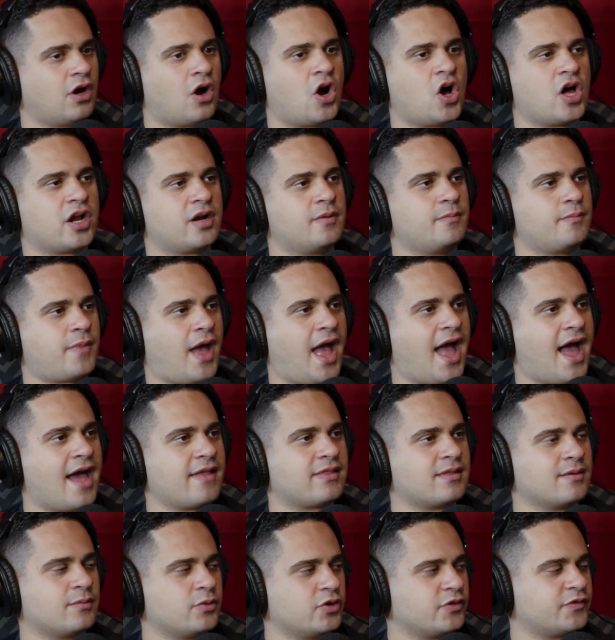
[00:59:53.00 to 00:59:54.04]
Autumn had
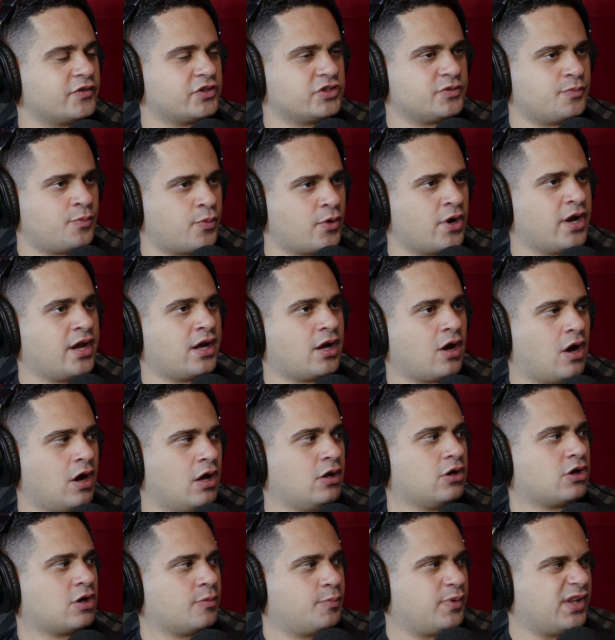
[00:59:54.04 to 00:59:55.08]
the movers bring all
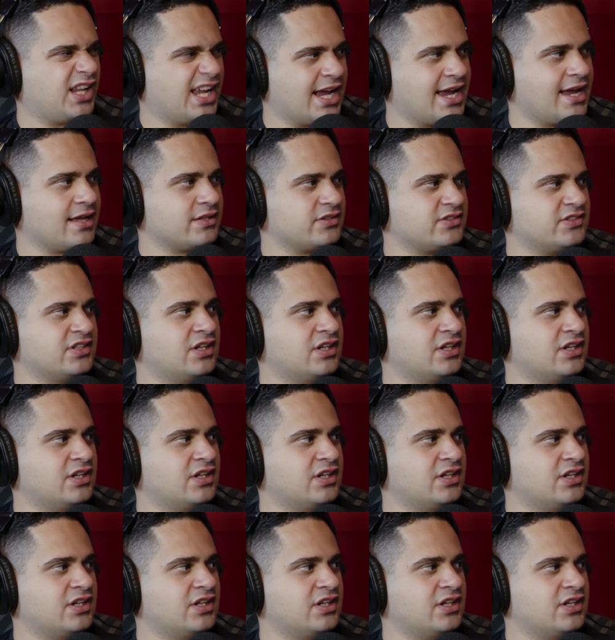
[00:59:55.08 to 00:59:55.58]
her plants.